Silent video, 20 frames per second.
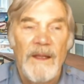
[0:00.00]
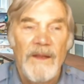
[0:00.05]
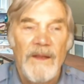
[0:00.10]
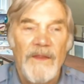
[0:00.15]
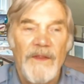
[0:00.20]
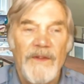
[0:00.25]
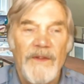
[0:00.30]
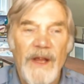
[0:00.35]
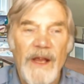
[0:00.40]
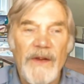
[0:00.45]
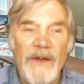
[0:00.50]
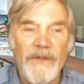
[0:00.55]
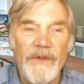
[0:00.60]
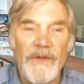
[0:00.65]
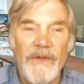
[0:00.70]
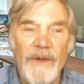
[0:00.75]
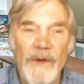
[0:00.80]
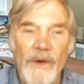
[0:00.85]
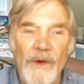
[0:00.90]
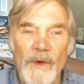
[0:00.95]
The
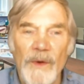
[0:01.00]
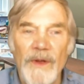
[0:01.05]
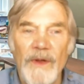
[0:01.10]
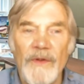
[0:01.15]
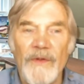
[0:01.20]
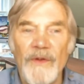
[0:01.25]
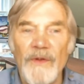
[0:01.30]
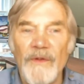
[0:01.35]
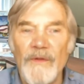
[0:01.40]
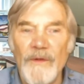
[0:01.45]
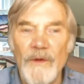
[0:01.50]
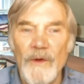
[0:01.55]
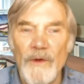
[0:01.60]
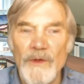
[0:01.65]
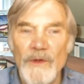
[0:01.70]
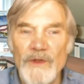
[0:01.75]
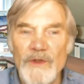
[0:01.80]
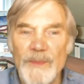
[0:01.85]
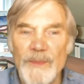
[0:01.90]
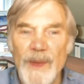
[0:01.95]
Texas law is
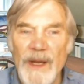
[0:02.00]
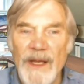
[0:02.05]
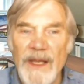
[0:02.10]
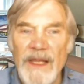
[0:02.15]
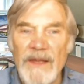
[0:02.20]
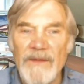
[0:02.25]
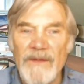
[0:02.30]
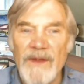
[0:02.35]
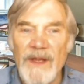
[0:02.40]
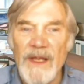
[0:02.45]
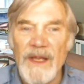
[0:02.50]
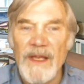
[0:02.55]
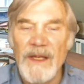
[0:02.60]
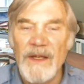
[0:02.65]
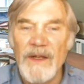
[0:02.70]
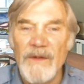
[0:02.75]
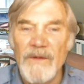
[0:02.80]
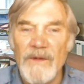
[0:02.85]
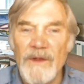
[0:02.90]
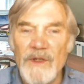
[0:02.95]
enforced by giving
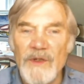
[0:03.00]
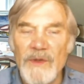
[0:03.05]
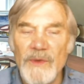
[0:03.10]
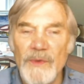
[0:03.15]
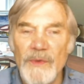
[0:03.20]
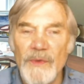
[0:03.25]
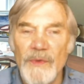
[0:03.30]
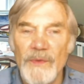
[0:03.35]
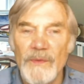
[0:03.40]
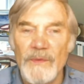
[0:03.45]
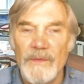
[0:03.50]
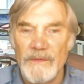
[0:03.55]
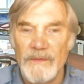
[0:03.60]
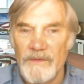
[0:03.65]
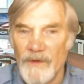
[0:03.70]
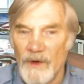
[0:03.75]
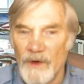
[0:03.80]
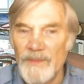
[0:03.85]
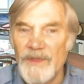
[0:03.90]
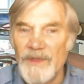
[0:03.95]
individuals
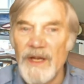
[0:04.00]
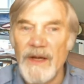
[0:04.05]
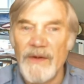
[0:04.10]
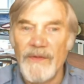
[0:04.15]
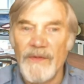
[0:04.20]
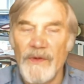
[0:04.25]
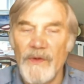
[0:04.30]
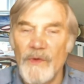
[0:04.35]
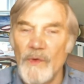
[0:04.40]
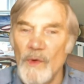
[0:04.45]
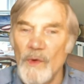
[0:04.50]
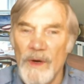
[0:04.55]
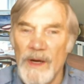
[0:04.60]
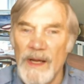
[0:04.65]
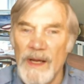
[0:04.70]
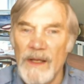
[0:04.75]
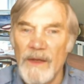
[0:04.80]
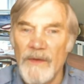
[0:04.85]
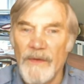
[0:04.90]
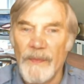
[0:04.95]
from Texas or
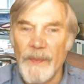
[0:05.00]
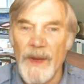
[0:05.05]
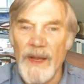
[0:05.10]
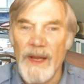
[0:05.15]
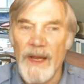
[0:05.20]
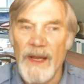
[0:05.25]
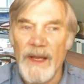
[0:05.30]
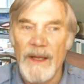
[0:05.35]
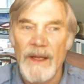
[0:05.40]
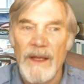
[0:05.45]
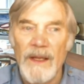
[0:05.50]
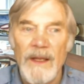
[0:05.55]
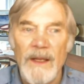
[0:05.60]
elsewhere